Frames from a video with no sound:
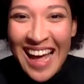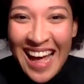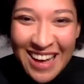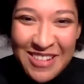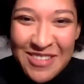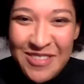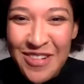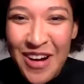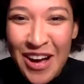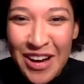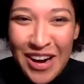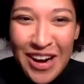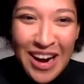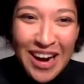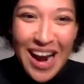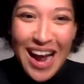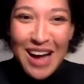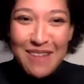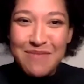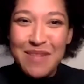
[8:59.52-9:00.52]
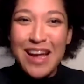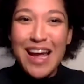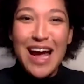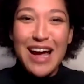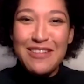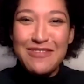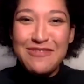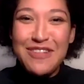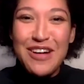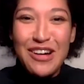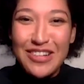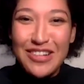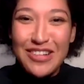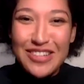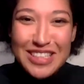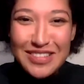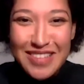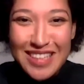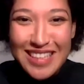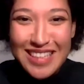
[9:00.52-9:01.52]
on our on my iphone do
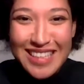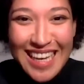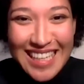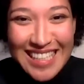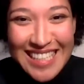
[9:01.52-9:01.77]
you want to lay it